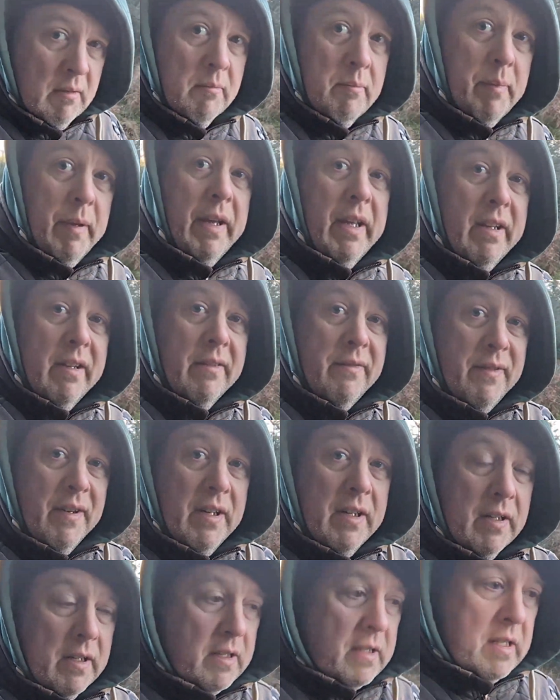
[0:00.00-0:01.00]
bit of the
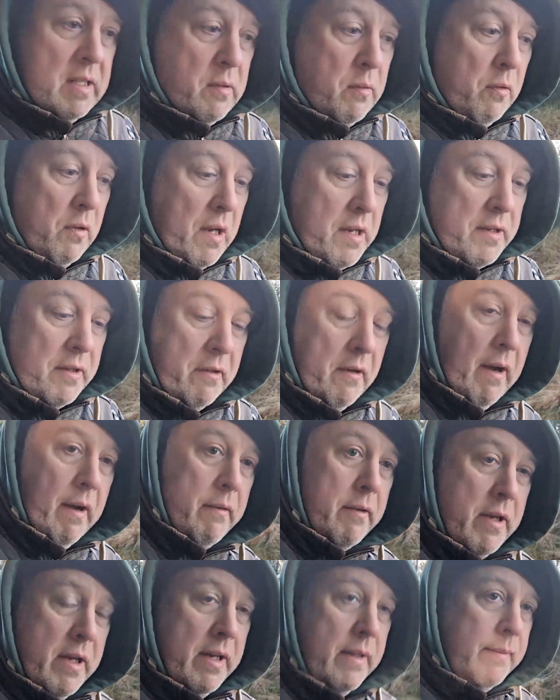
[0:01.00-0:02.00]
fungus, is all
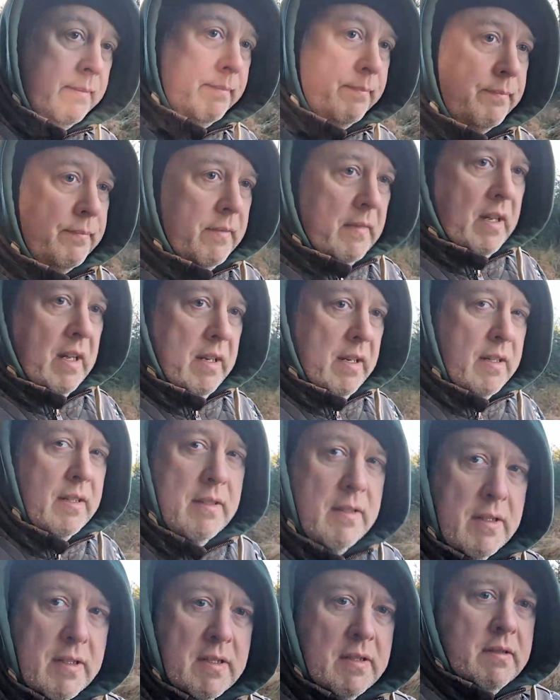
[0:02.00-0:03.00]
underground, and
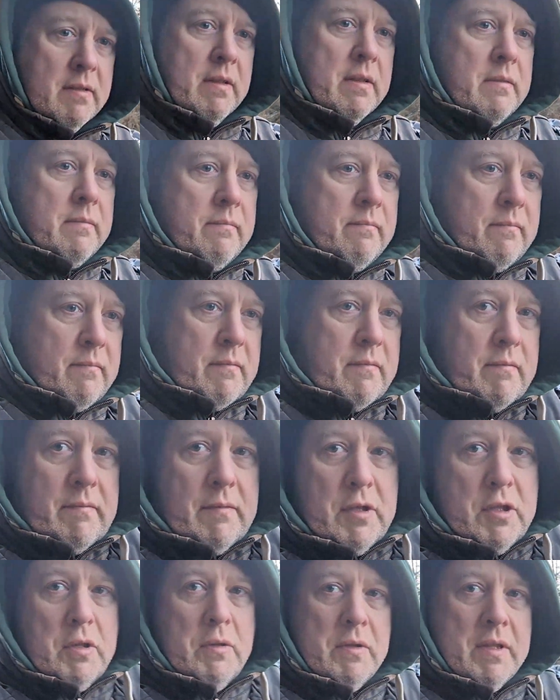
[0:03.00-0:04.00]
it
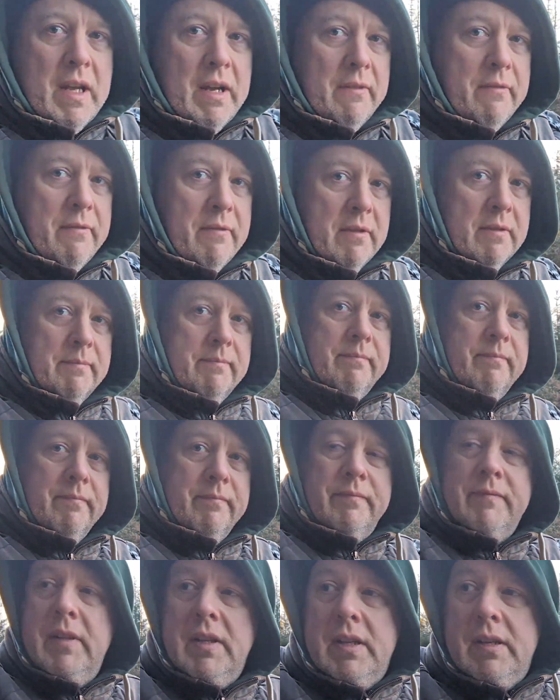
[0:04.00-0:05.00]
shoots out for,
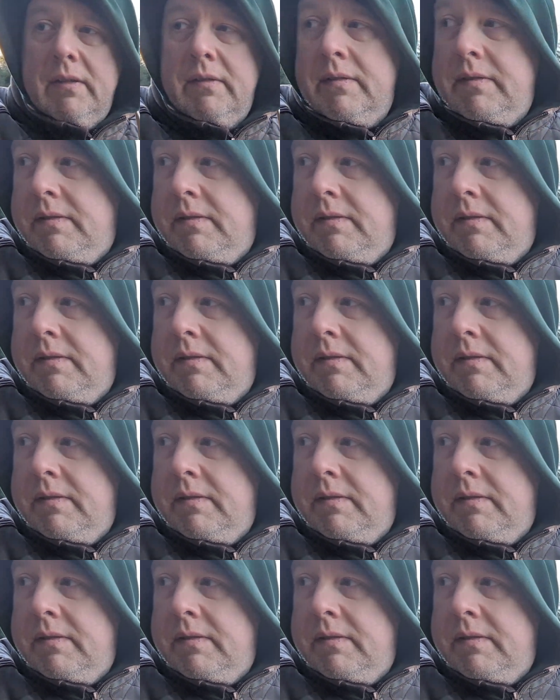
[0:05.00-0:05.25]
you know,